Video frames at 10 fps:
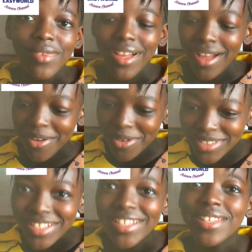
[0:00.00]

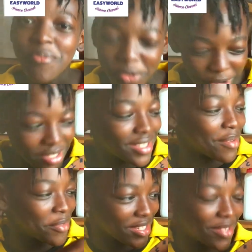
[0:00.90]
Accordingly, in the periodic
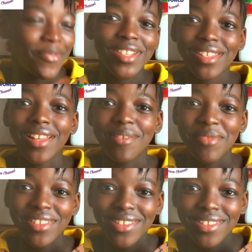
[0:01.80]
table, it's the first element.